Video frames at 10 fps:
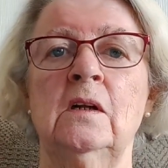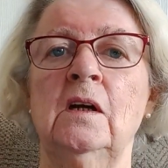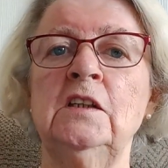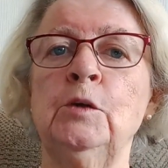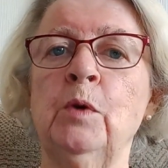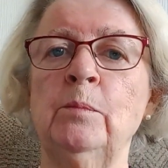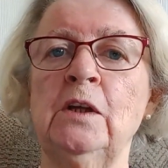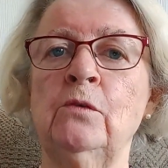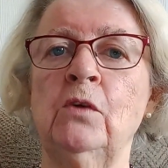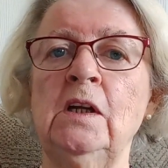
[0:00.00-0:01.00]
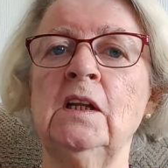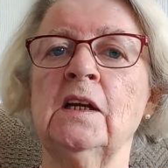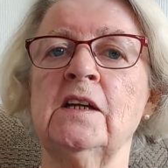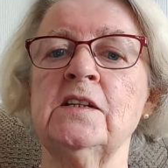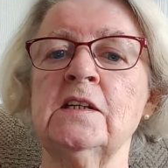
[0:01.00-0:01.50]
and they probably
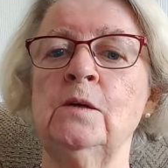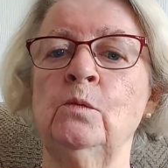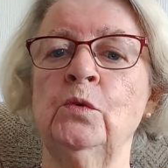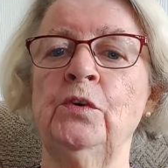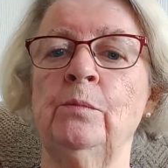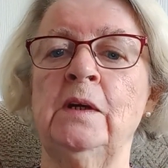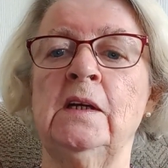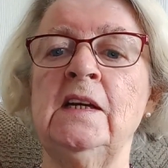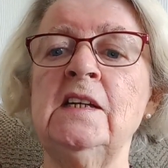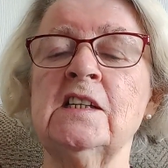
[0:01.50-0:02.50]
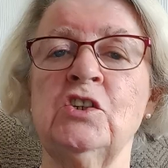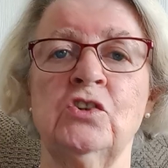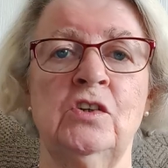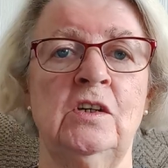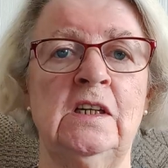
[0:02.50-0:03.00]
realized it wouldn't be an easy
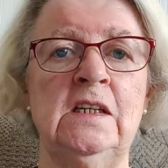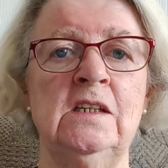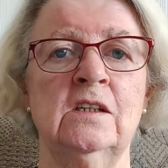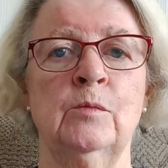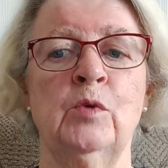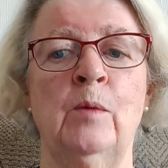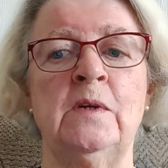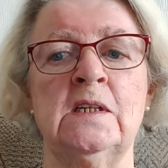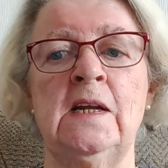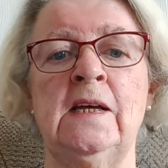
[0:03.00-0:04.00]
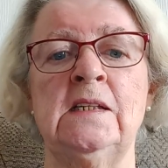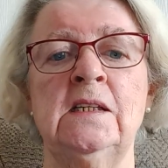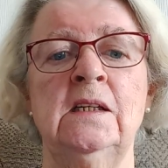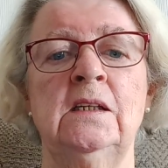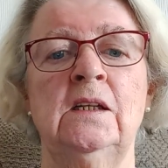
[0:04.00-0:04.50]
journey to the promised
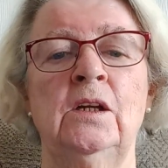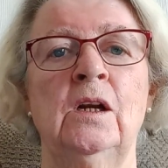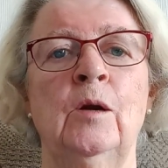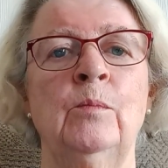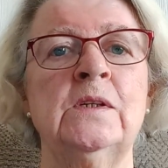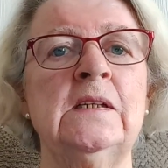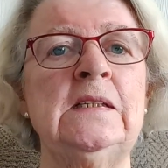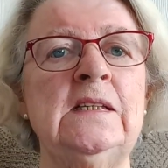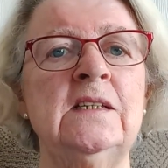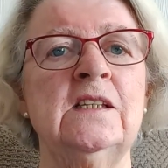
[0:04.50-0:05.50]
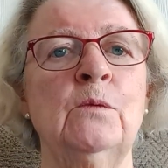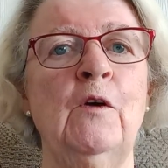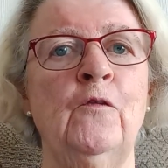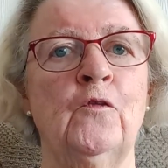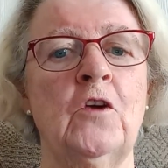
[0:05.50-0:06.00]
land, but at least they
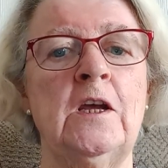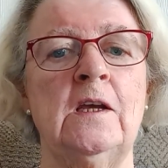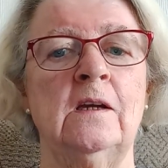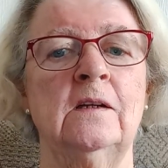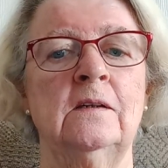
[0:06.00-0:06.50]
were free.